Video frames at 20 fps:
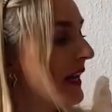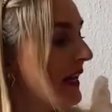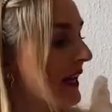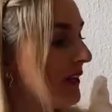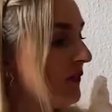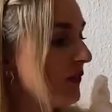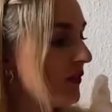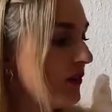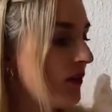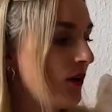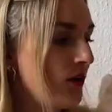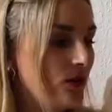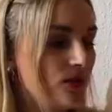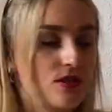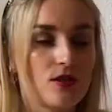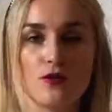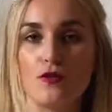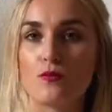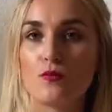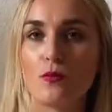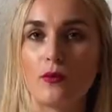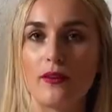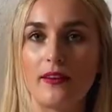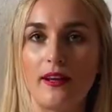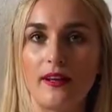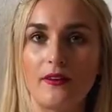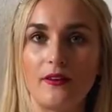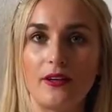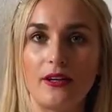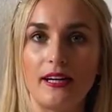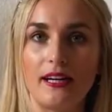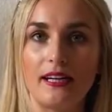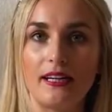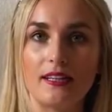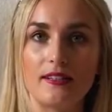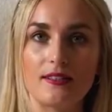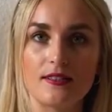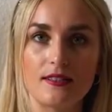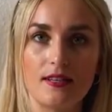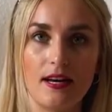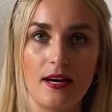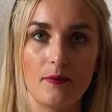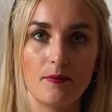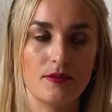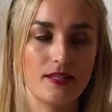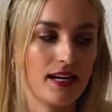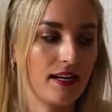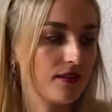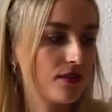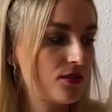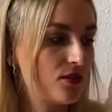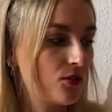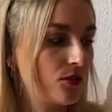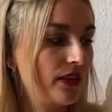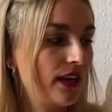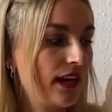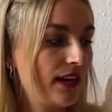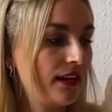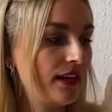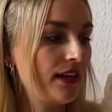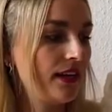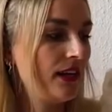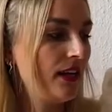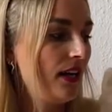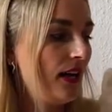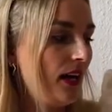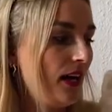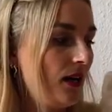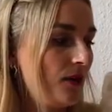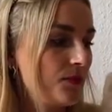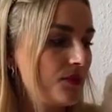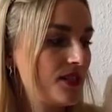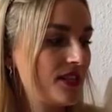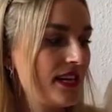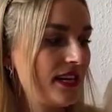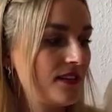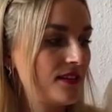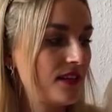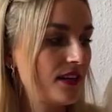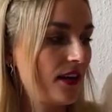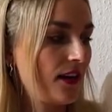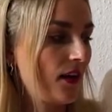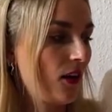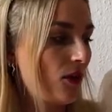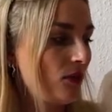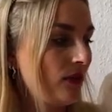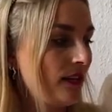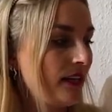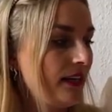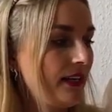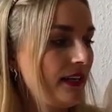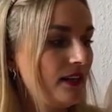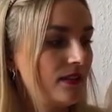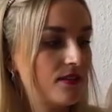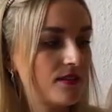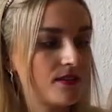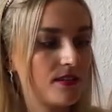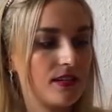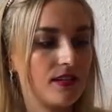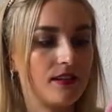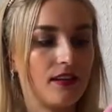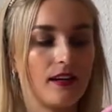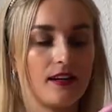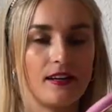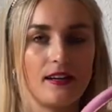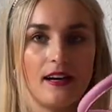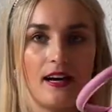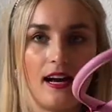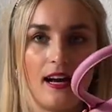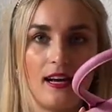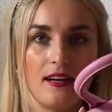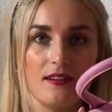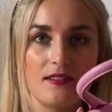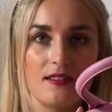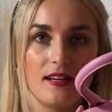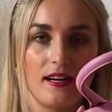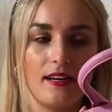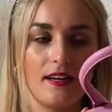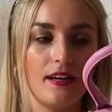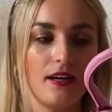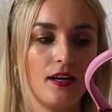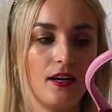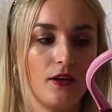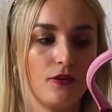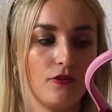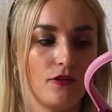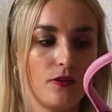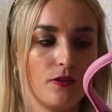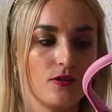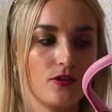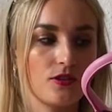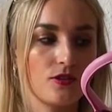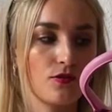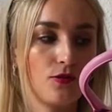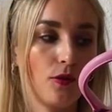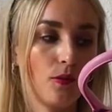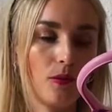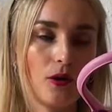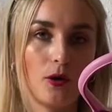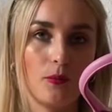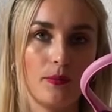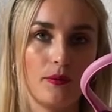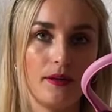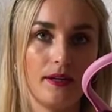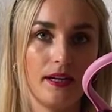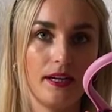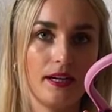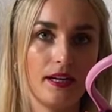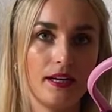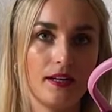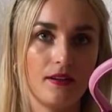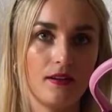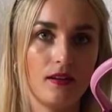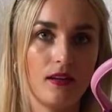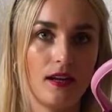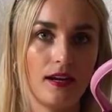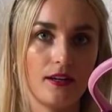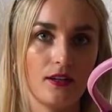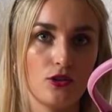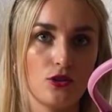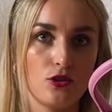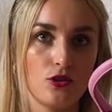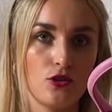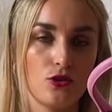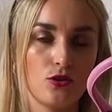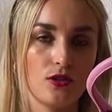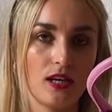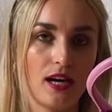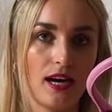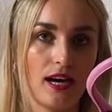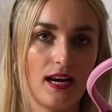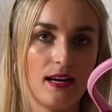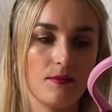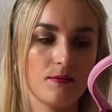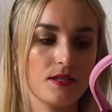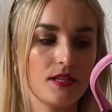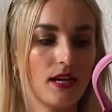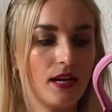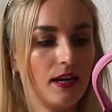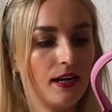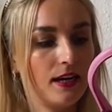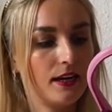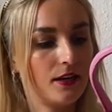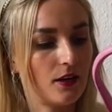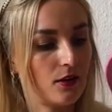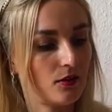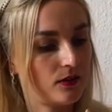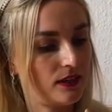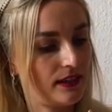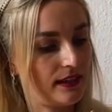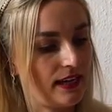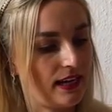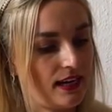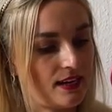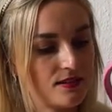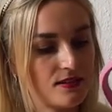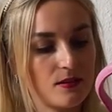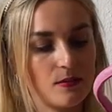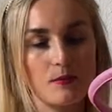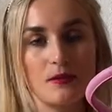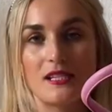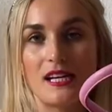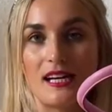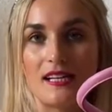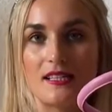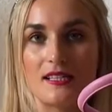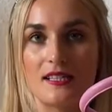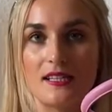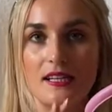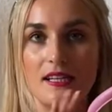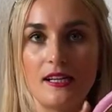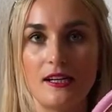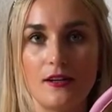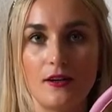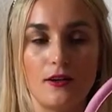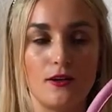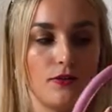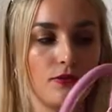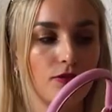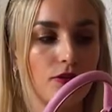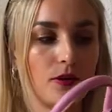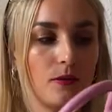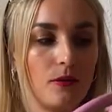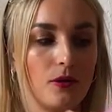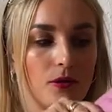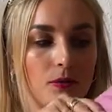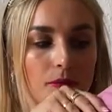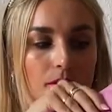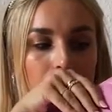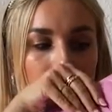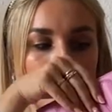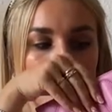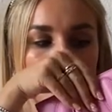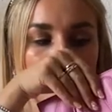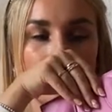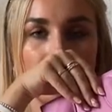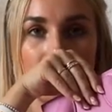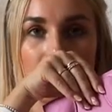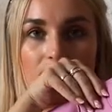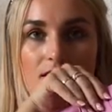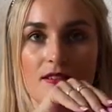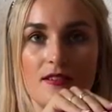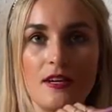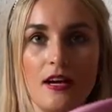even though it's a smooth leather and it tends to get stains. And I already can see that it has, like, just from opening it like 2 times, it already has some dents here from opening this.